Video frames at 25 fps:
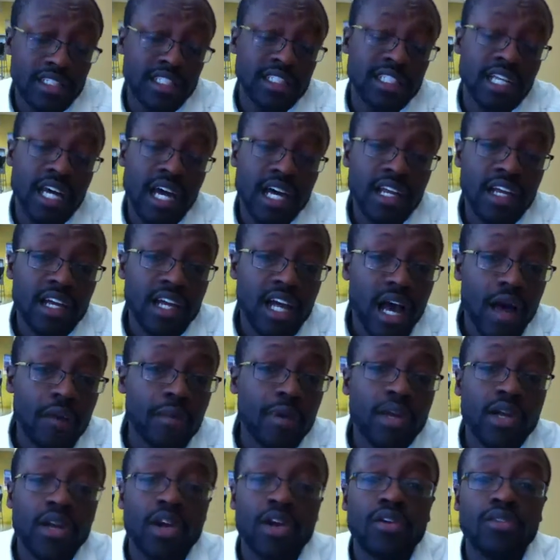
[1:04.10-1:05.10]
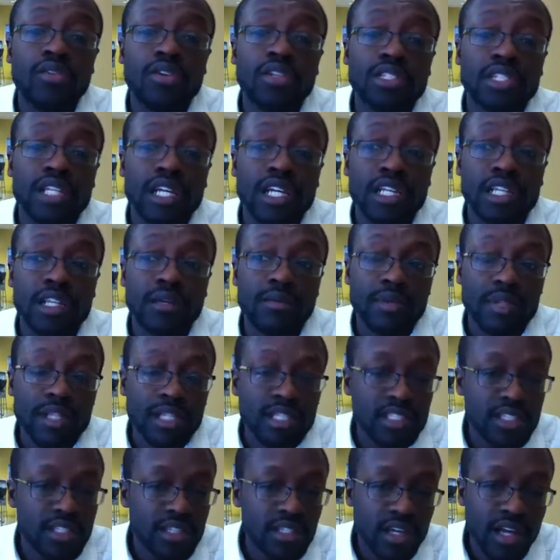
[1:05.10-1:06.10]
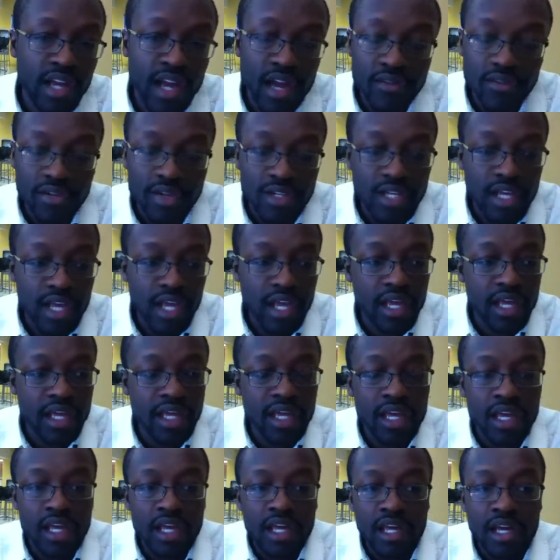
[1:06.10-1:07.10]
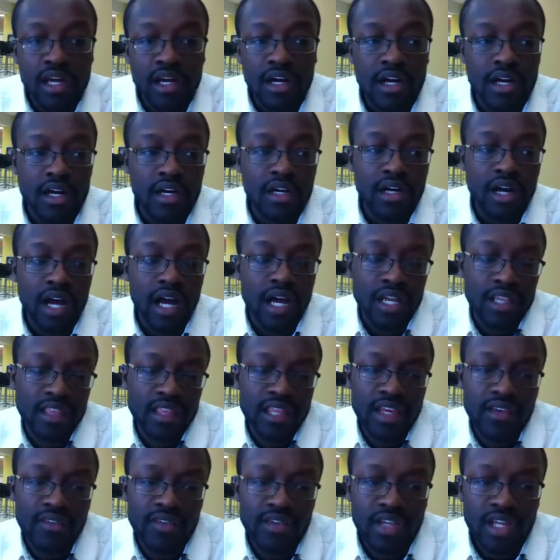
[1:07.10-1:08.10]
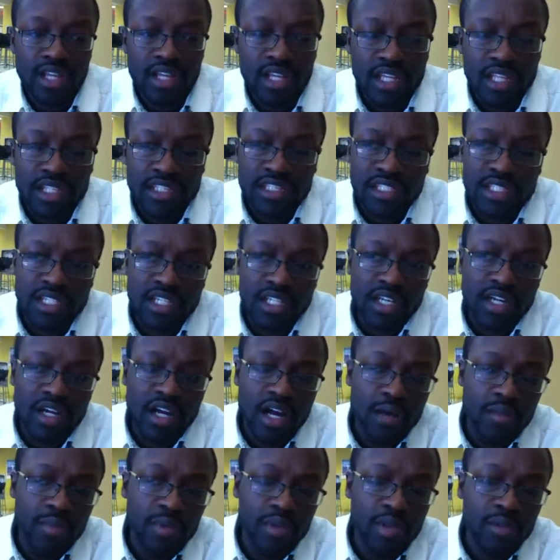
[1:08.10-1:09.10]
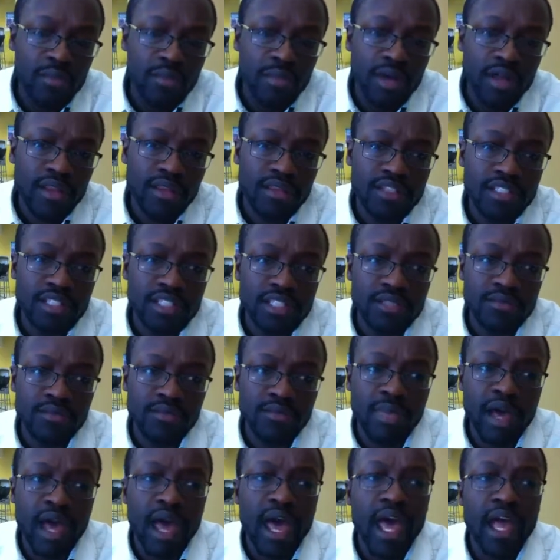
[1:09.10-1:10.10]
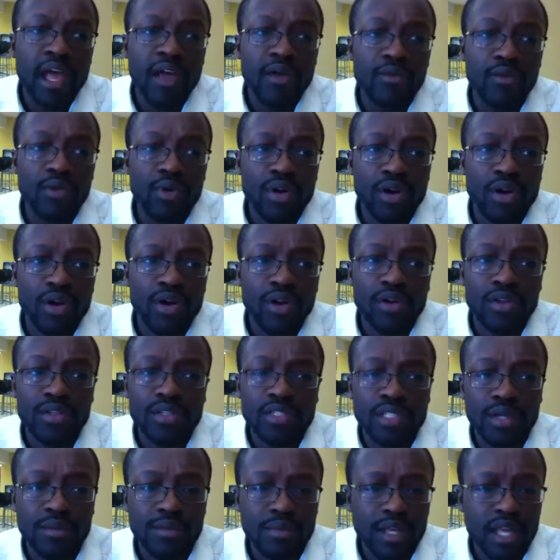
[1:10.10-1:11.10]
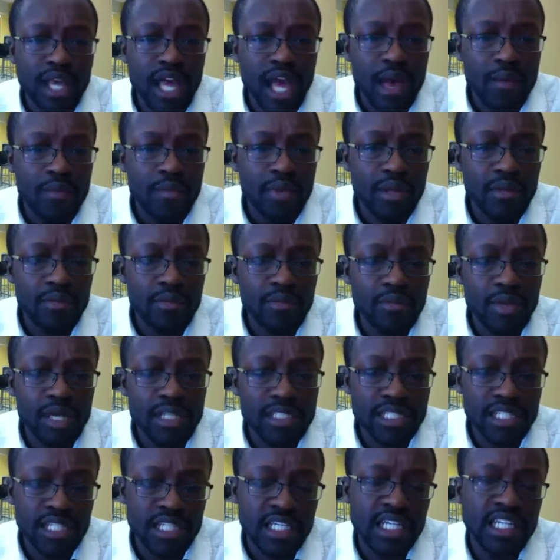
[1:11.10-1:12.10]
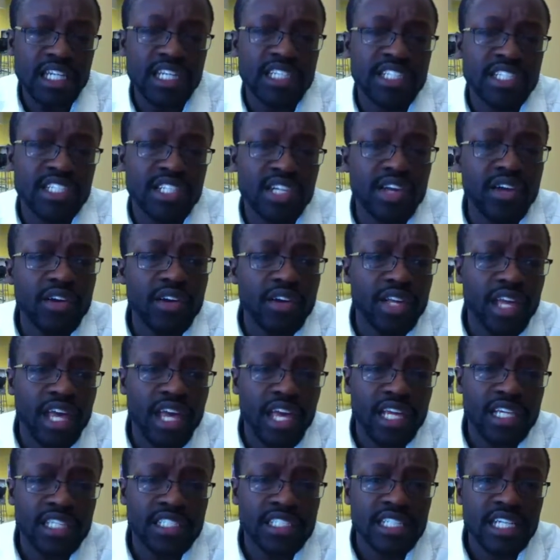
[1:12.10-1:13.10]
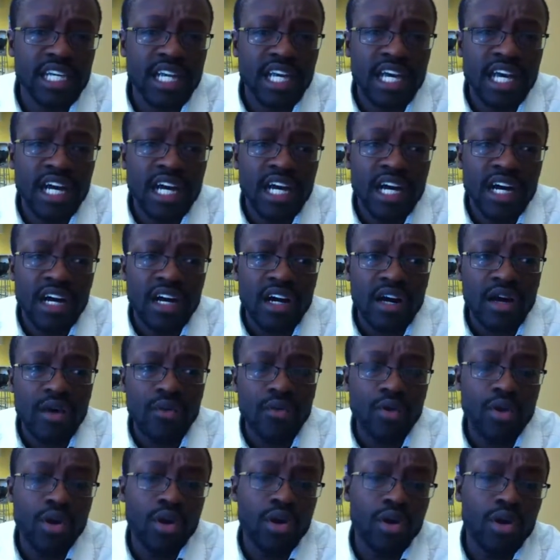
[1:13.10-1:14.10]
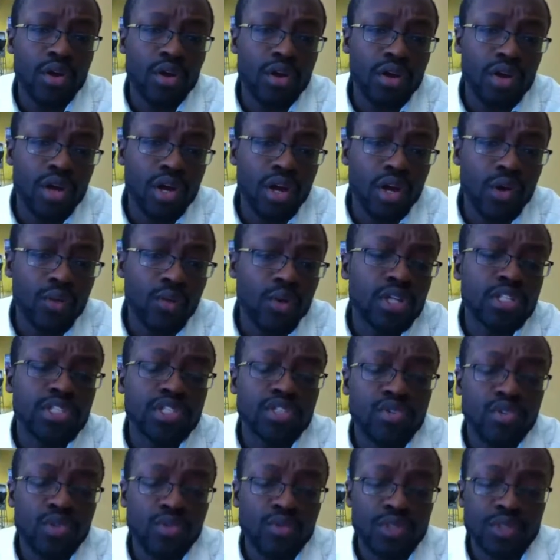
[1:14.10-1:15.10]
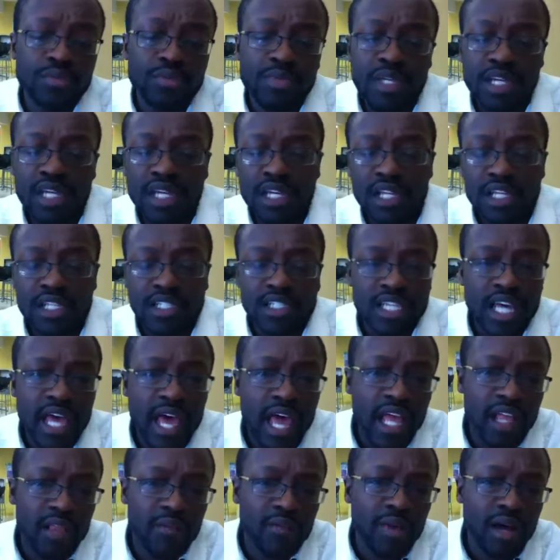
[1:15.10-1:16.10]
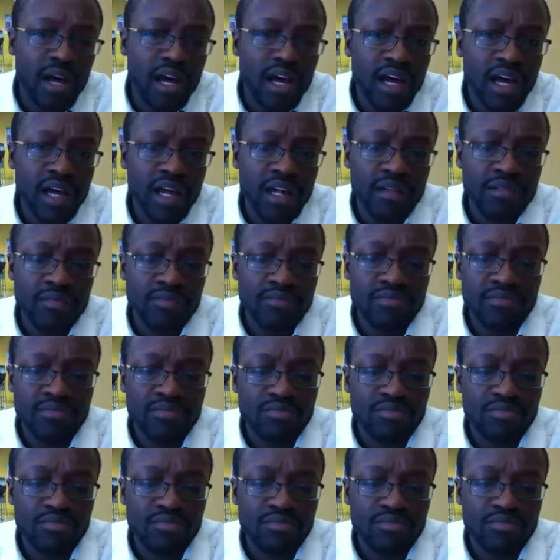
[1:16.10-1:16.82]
this is kind of a common occurrence. Like, the police are there every day. I can think of another incident a couple of months back where something happened basically in a staircase where one student was being attacked by